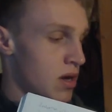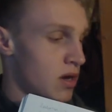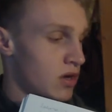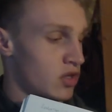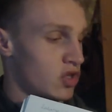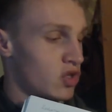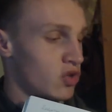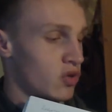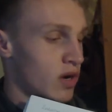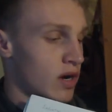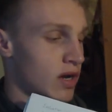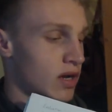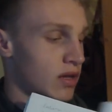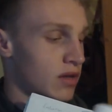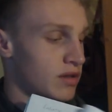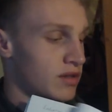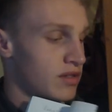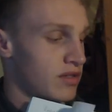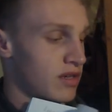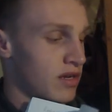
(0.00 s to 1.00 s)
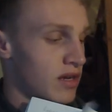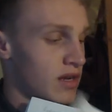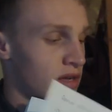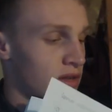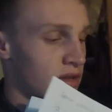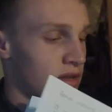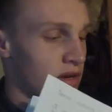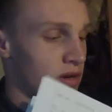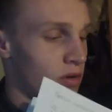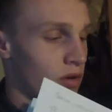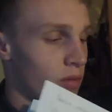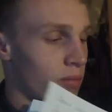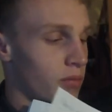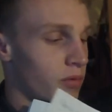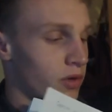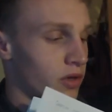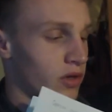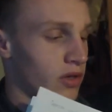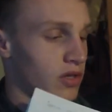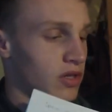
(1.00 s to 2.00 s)
strengths, and then
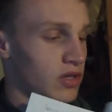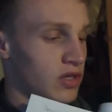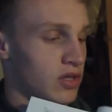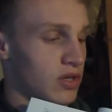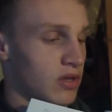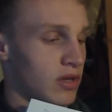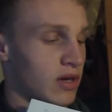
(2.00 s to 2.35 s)
operant conditioning,